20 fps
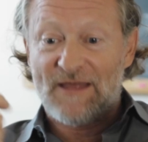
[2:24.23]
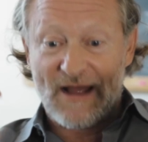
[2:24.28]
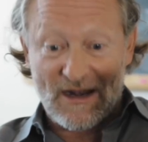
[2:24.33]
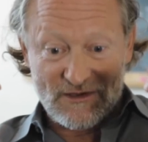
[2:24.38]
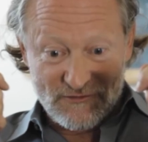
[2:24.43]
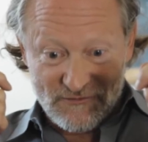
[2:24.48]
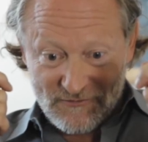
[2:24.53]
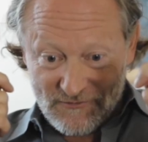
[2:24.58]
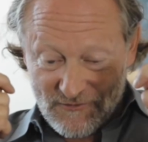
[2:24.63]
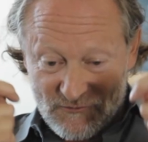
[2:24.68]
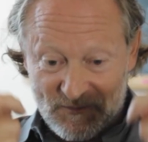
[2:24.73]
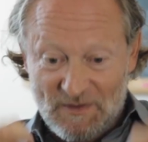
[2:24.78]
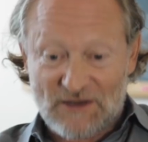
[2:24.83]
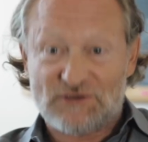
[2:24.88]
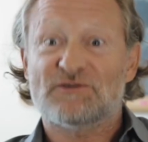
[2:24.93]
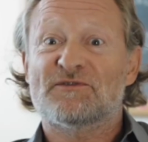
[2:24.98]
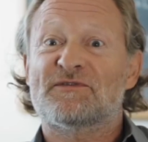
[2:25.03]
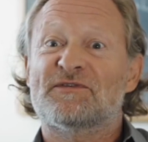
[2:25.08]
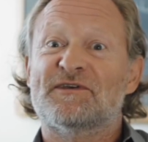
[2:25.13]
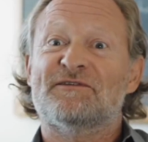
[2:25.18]
that's the
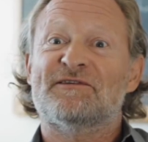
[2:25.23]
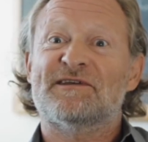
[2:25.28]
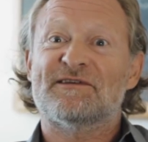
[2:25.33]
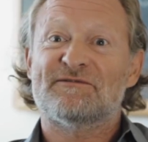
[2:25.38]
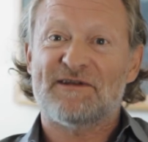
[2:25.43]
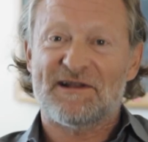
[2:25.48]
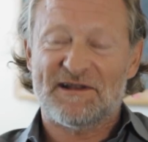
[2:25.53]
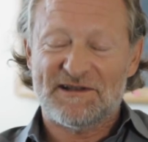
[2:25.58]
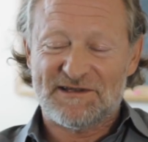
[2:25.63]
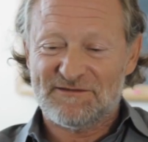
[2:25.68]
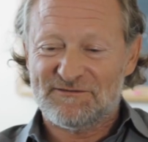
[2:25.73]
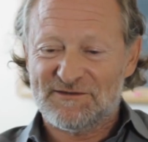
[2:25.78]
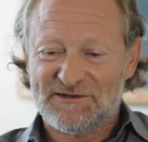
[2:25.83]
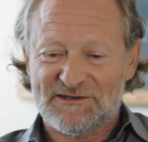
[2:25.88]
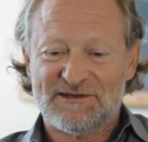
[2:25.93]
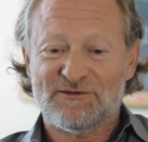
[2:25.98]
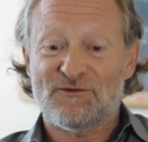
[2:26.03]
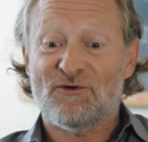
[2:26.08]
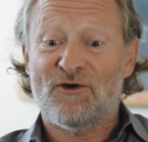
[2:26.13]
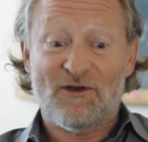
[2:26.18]
special theory of relativity,